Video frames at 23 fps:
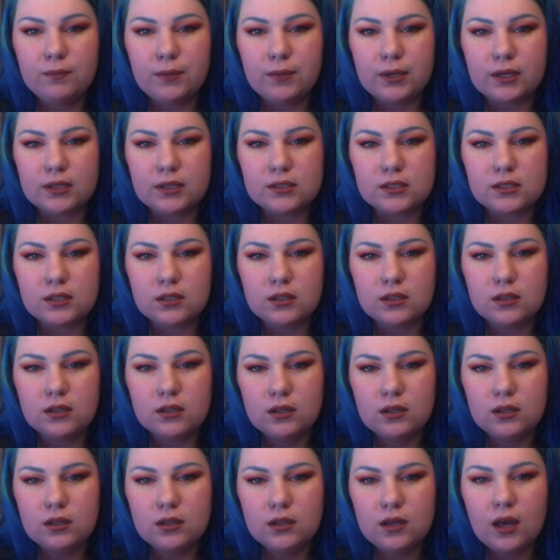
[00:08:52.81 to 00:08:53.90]
because
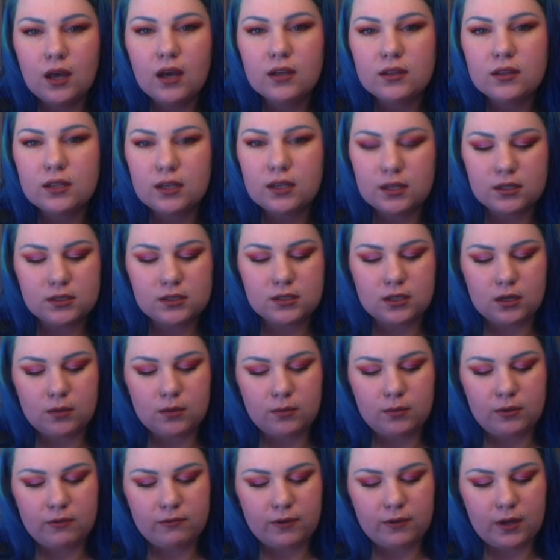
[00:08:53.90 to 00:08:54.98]
I think it's gonna
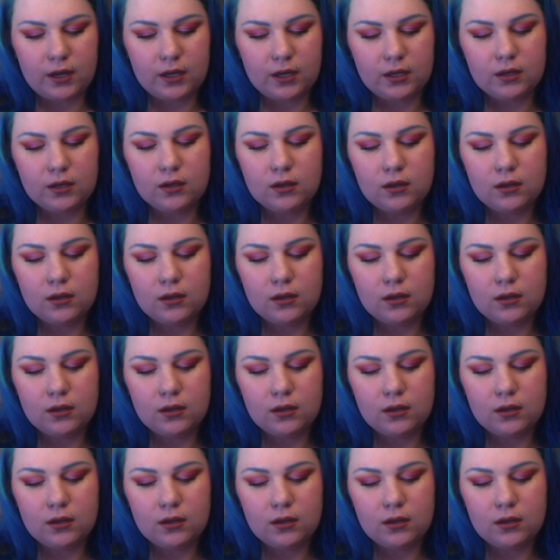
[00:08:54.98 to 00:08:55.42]
be fine.